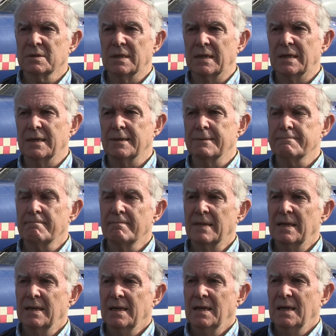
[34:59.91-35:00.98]
That
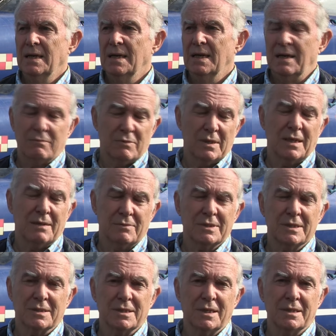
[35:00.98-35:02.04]
was
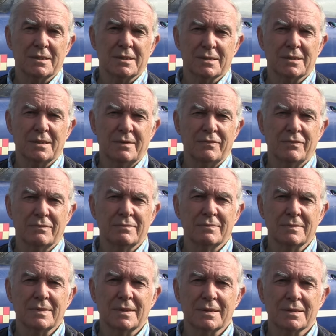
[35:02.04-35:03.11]
exciting stuff.
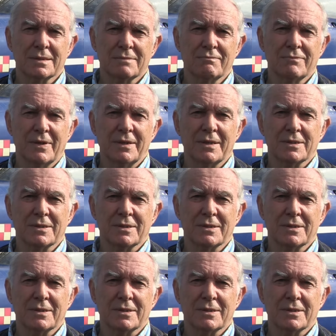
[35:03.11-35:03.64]
Very